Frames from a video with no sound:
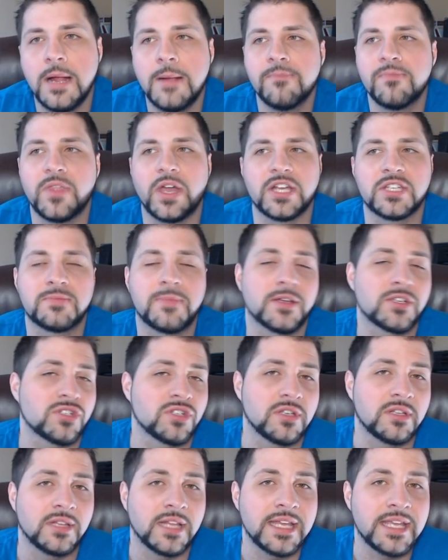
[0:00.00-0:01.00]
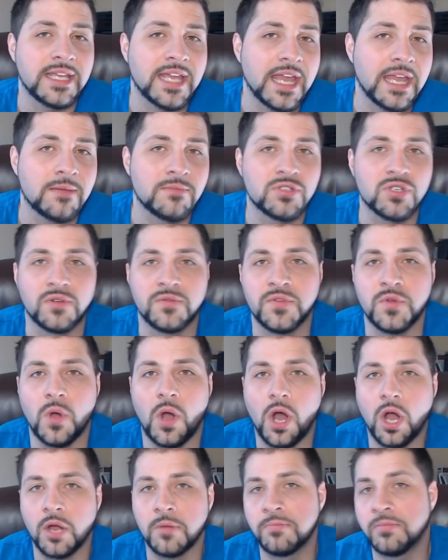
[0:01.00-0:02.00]
especially late game. So if you
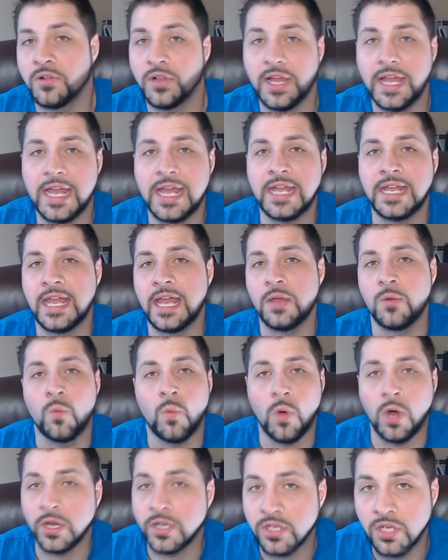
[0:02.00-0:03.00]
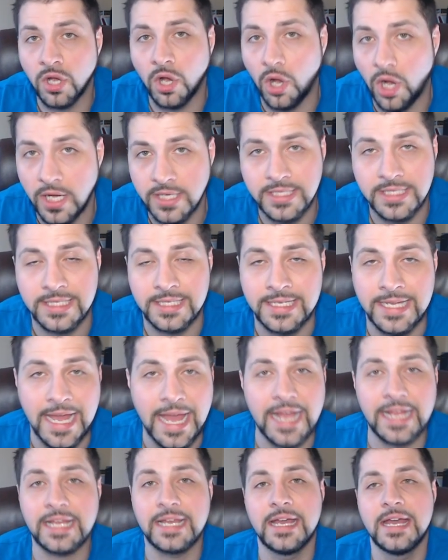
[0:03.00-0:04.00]
are playing a 1-cost
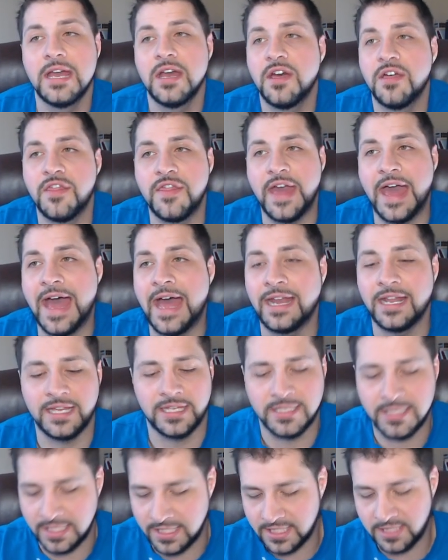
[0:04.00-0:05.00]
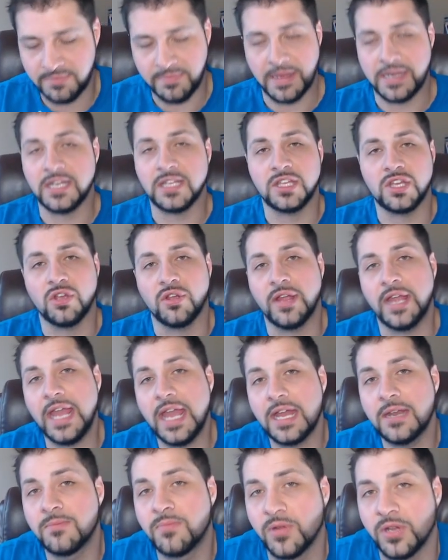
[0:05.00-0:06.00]
deck that is expending your
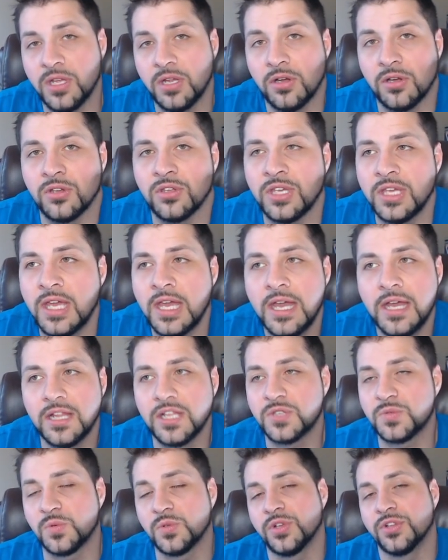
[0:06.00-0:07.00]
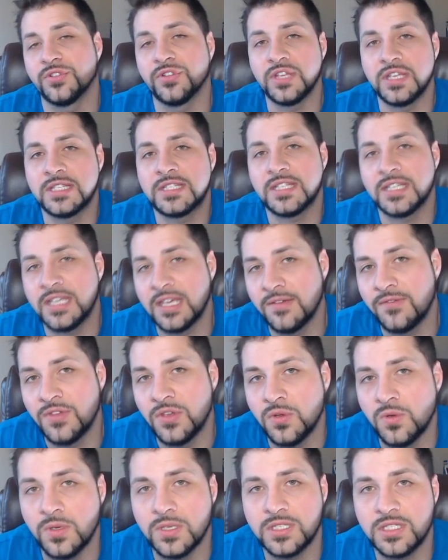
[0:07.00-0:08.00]
hand pretty early, this will at least give
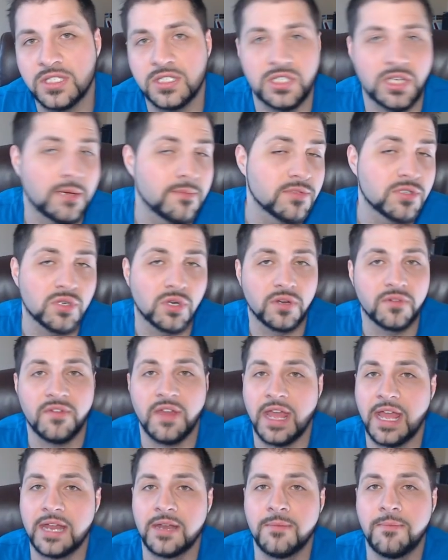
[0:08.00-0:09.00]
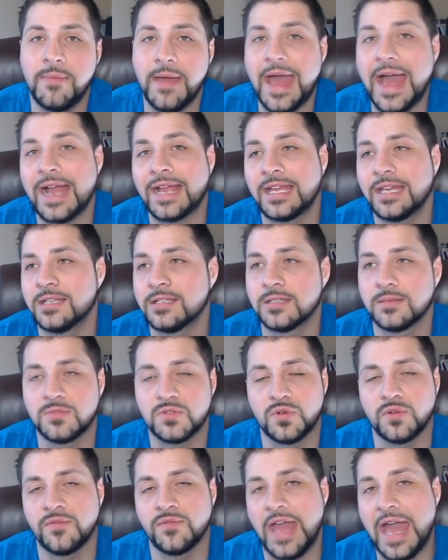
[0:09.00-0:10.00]
you some sort of hand back in some
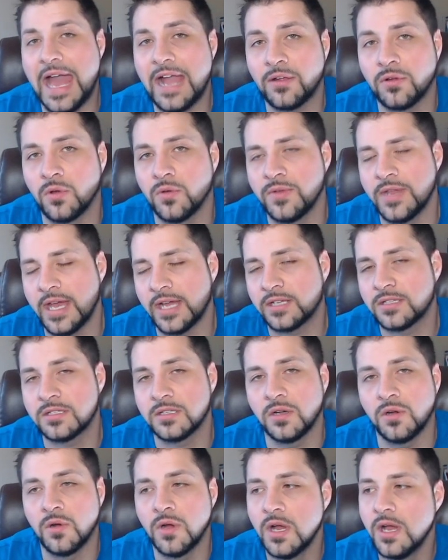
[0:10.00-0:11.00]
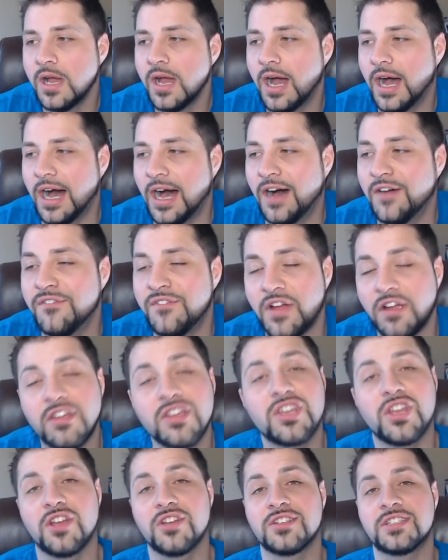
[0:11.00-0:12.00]
sort of aggro deck. So very
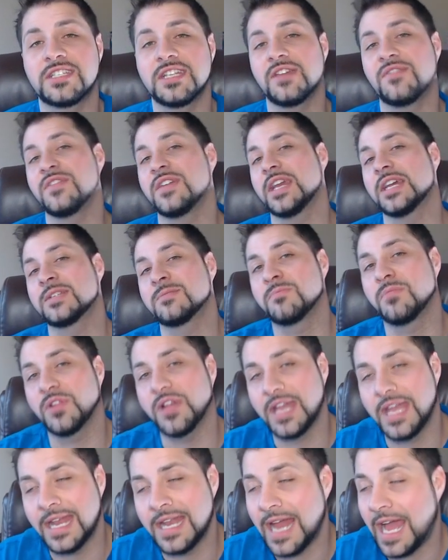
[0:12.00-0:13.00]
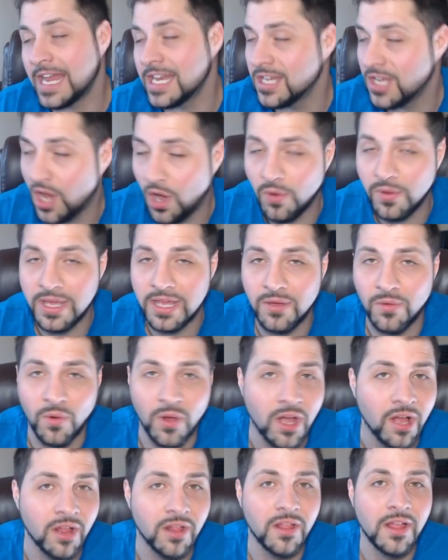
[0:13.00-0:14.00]
curious to see if he gets played. I know he
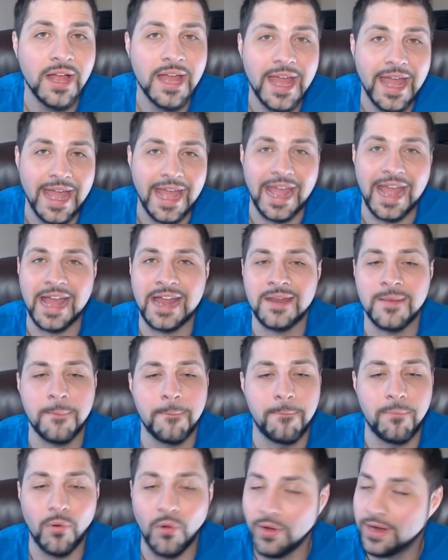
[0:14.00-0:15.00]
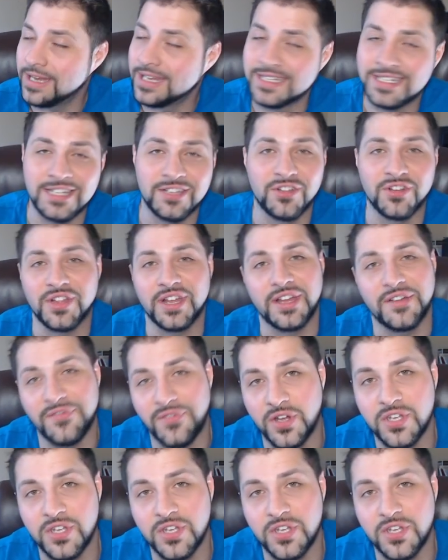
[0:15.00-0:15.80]
will, and boy, does he look like a fun